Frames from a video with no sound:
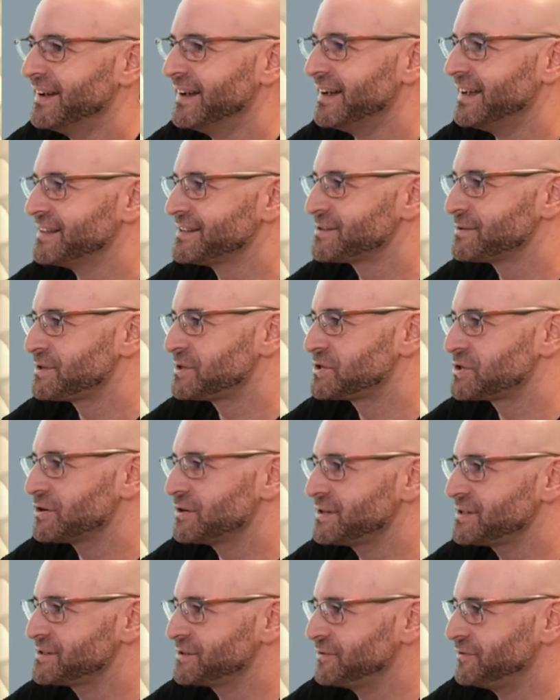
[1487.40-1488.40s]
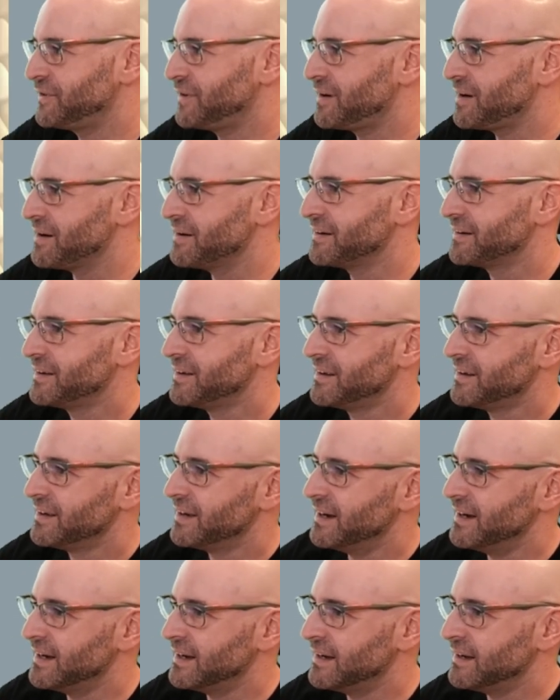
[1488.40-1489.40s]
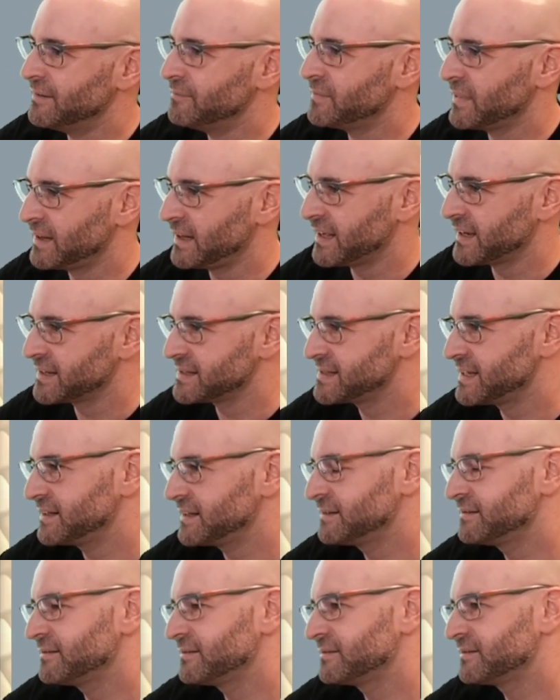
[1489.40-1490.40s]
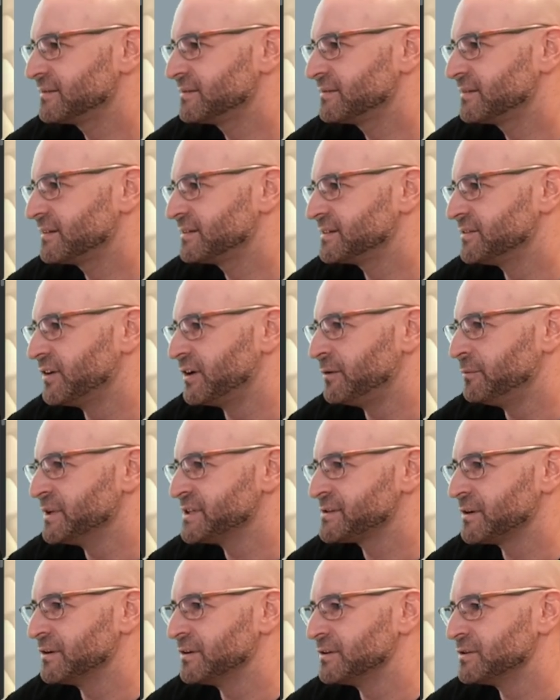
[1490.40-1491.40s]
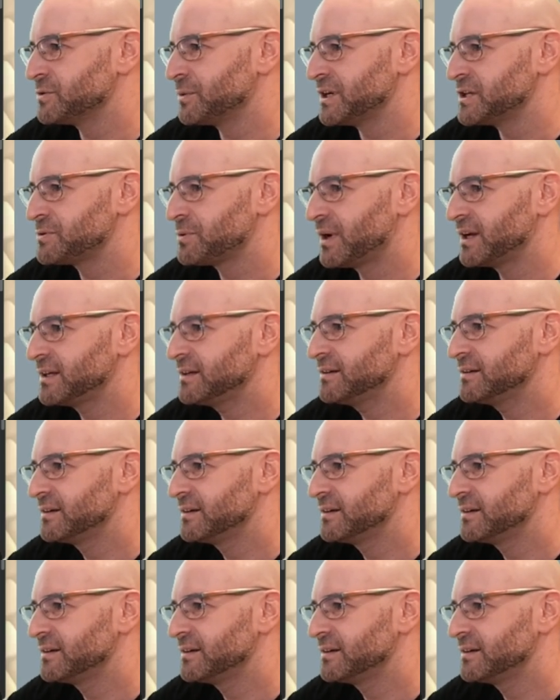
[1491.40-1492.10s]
So the journey so far, like I said, development started in 2020.